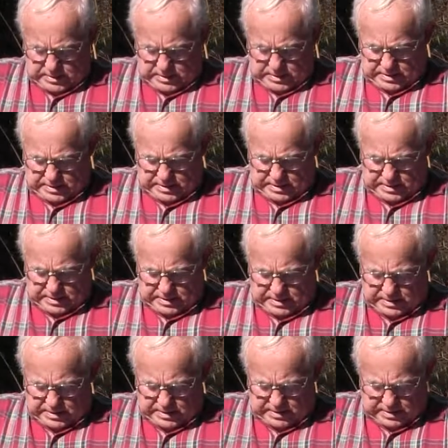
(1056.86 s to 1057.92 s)

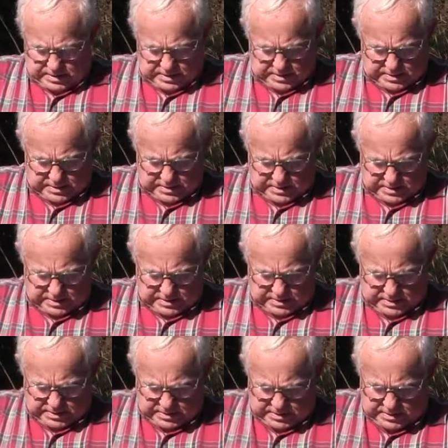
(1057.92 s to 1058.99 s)
Yeah.
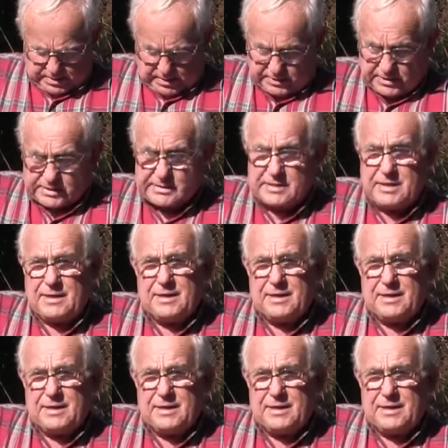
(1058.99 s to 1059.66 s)
I just